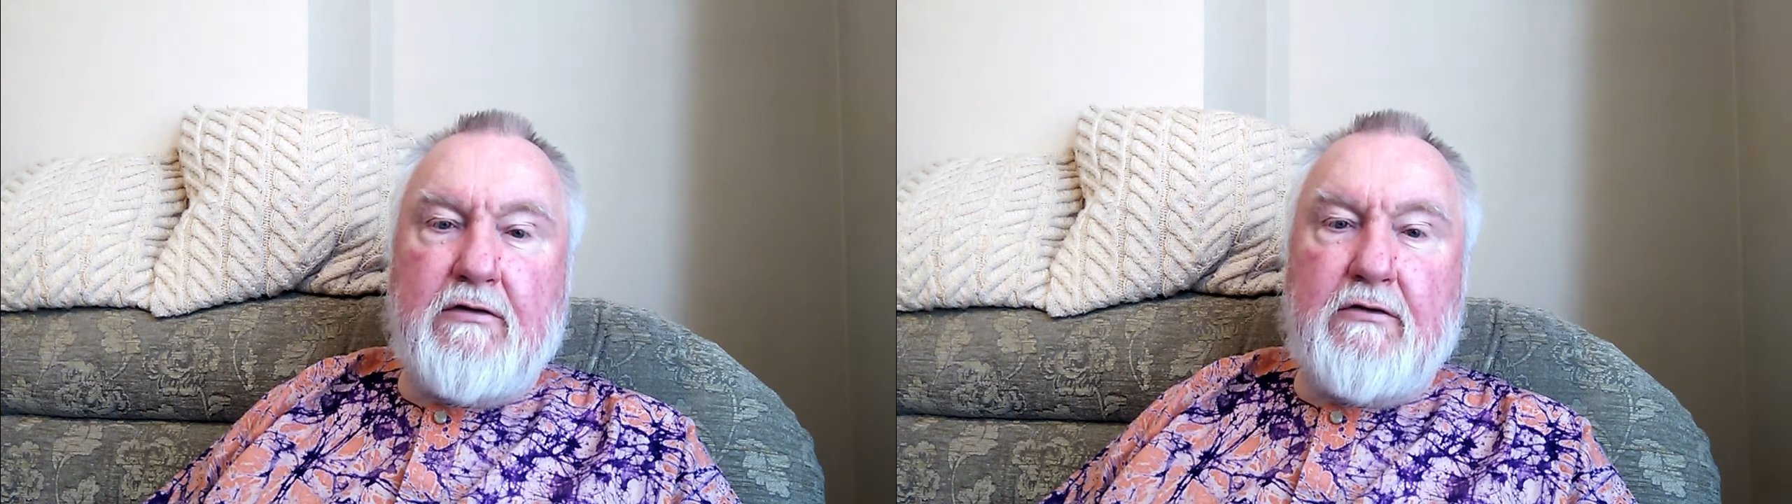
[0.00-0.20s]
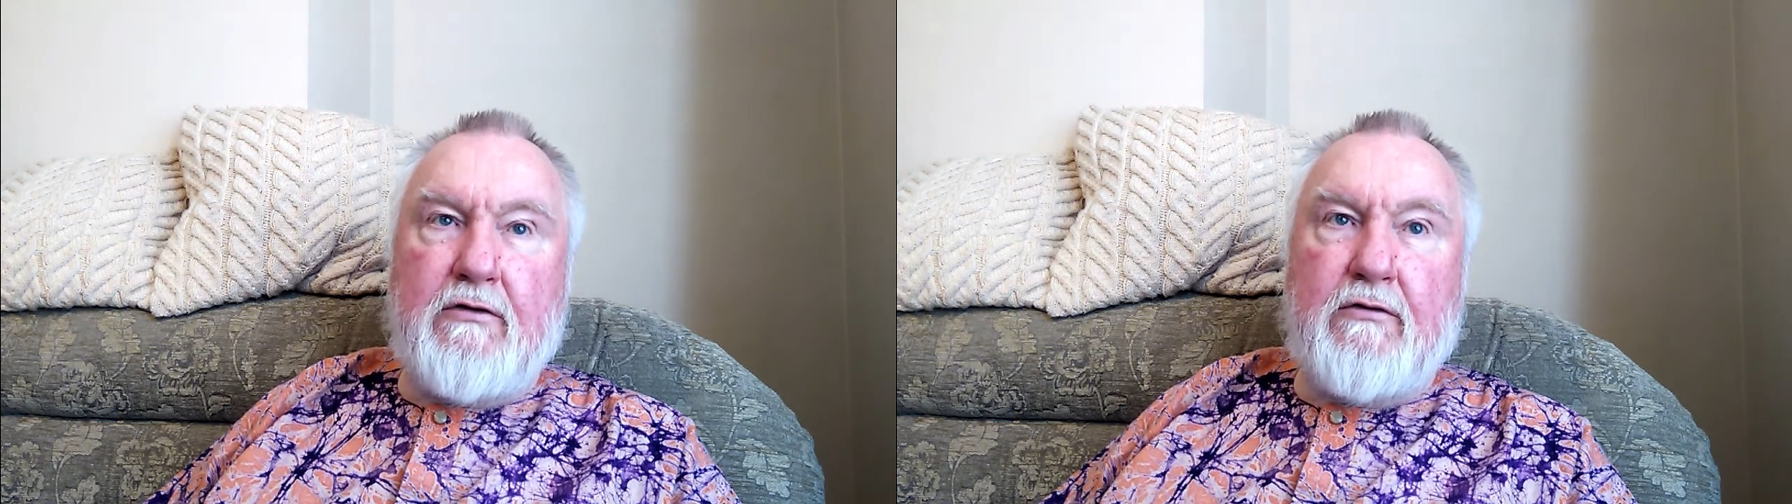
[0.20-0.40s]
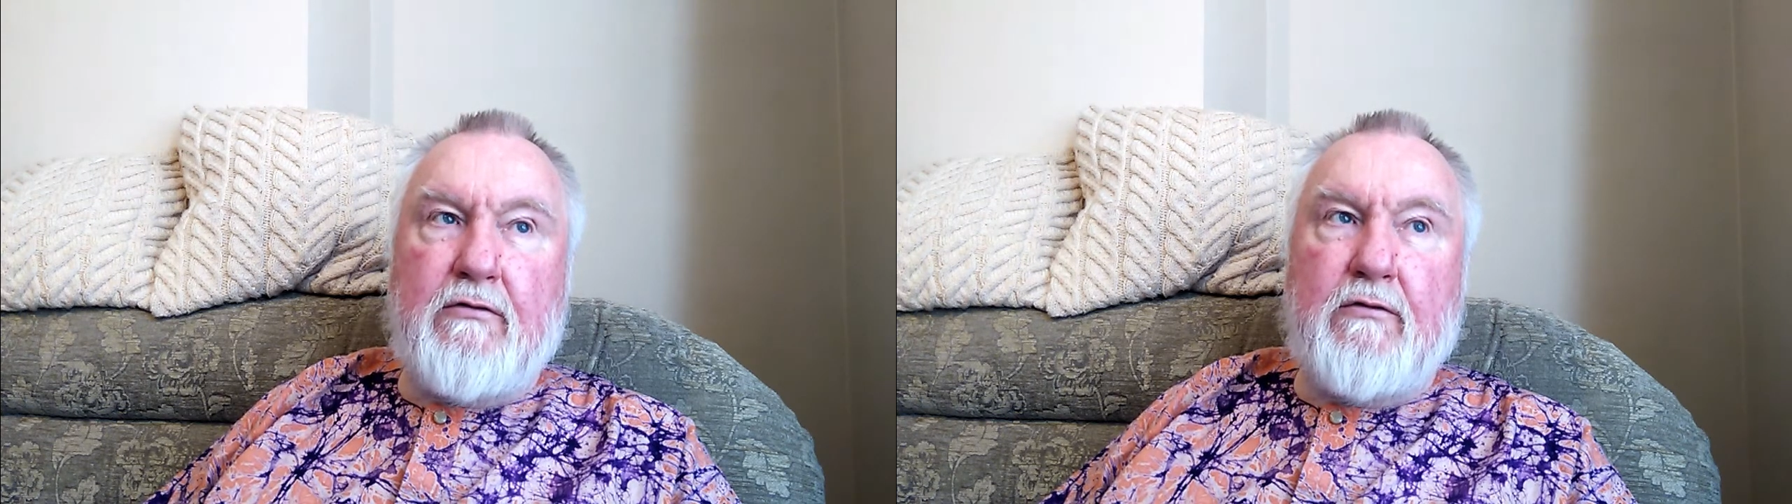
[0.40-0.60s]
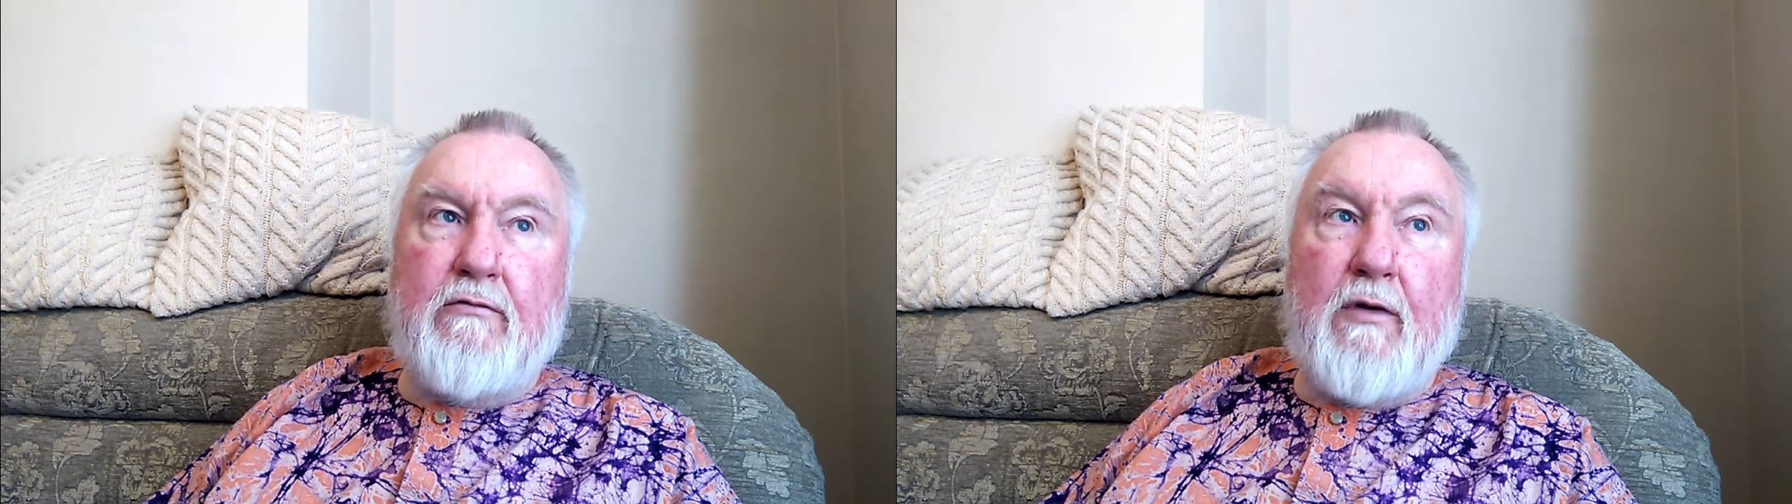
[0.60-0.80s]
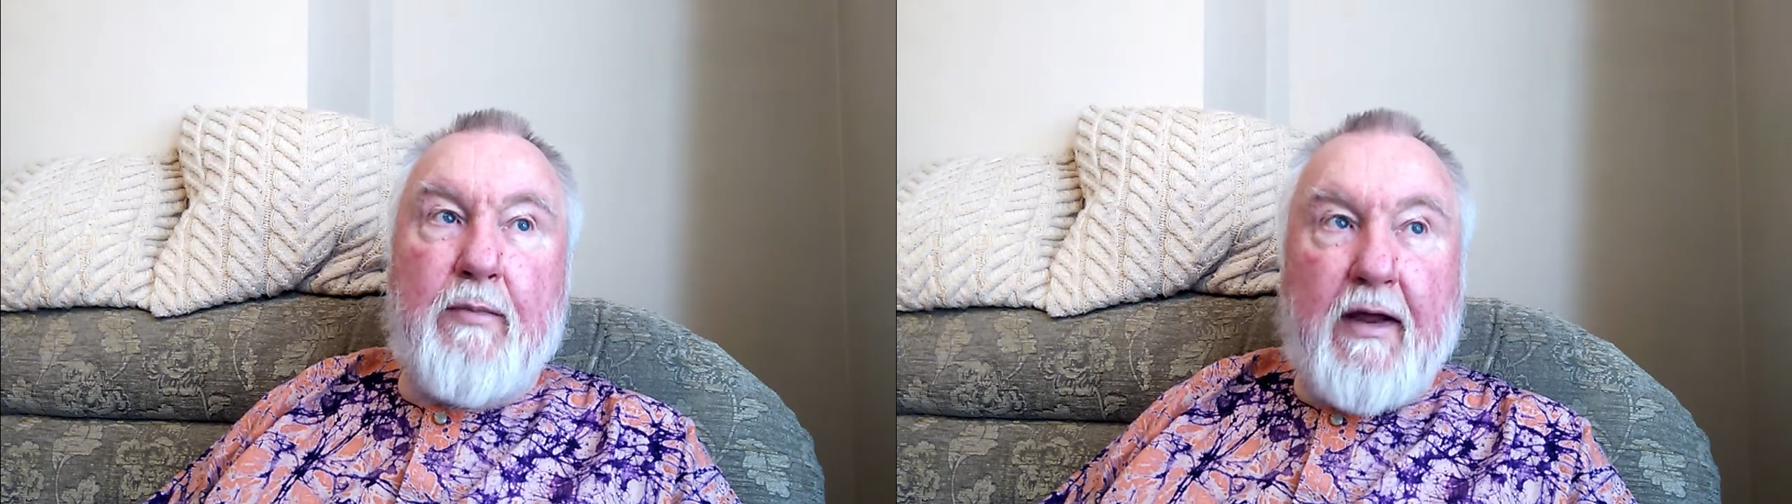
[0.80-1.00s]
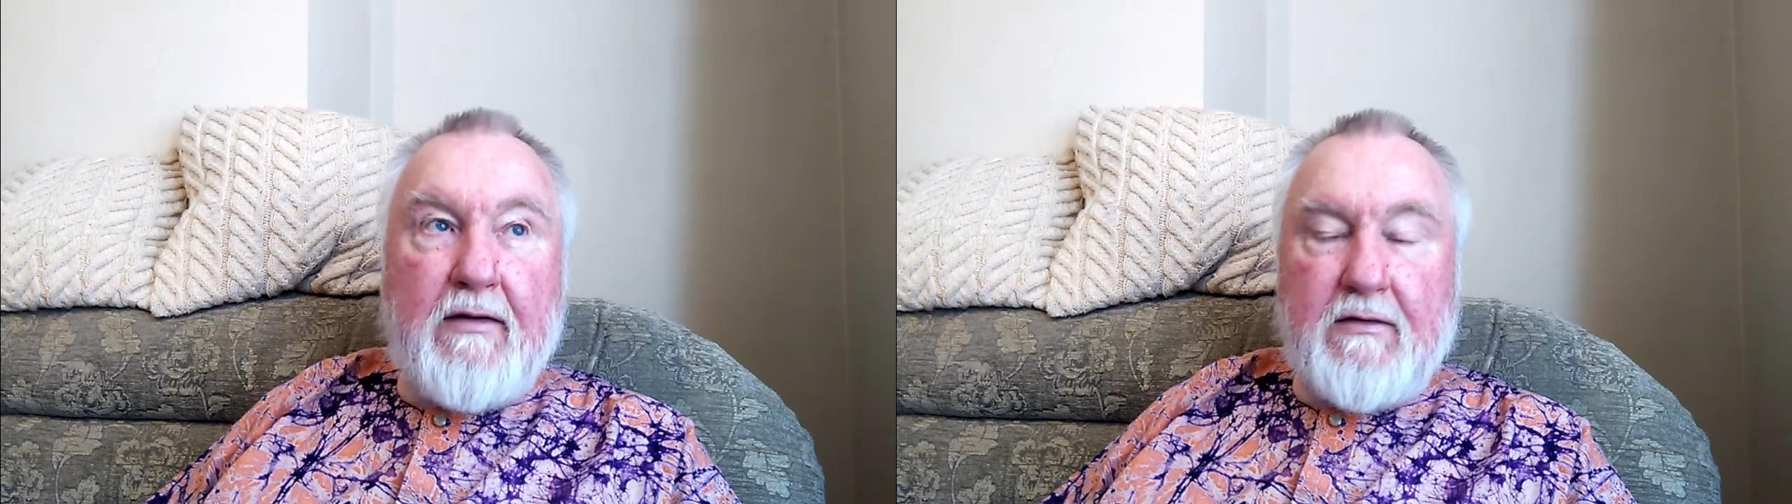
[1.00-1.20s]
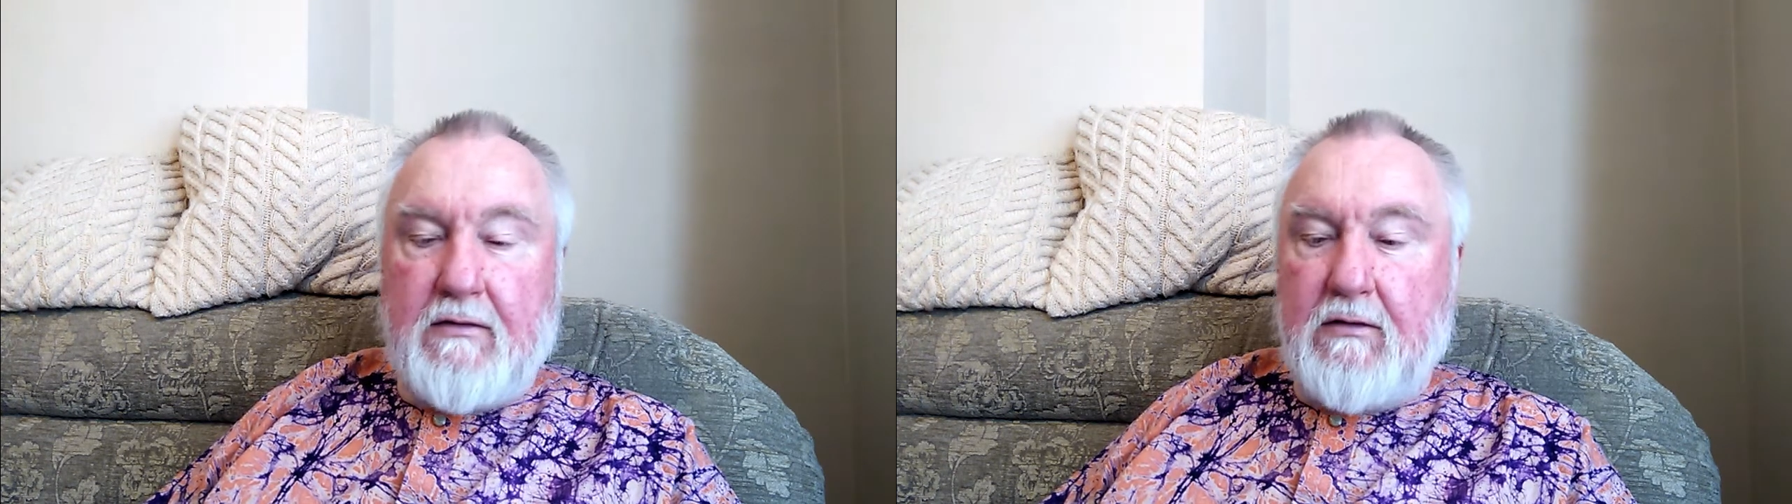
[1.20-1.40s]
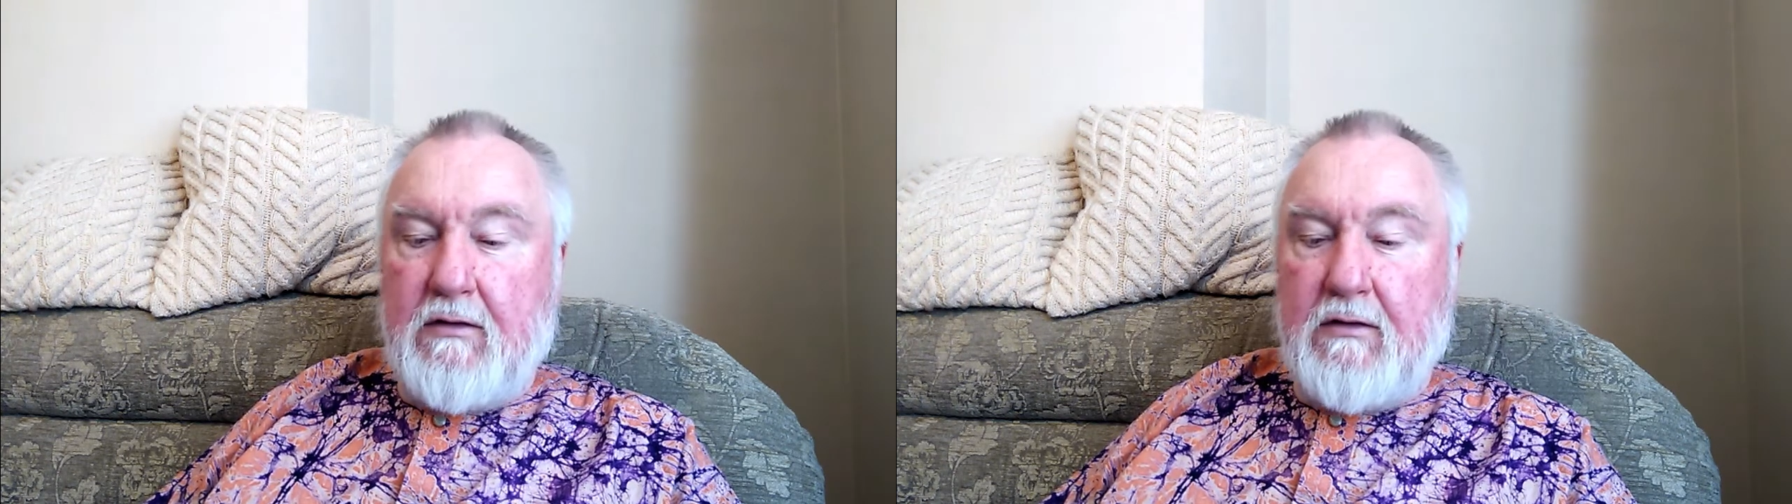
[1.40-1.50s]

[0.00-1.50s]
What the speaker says: to repent,